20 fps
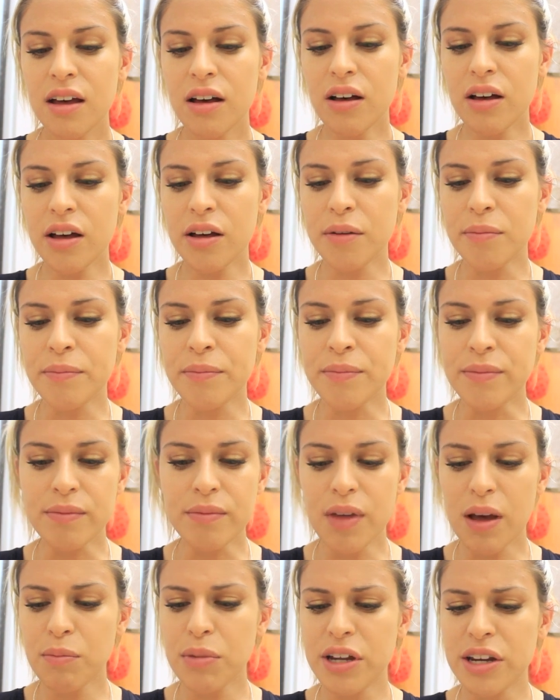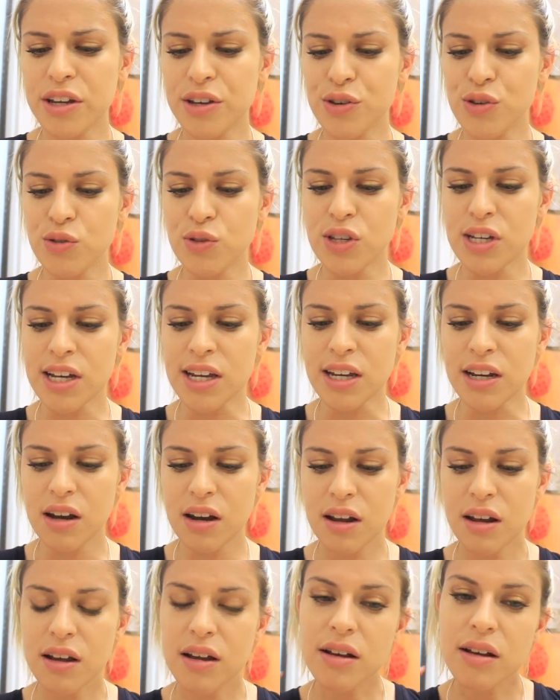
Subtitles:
I'm going to use it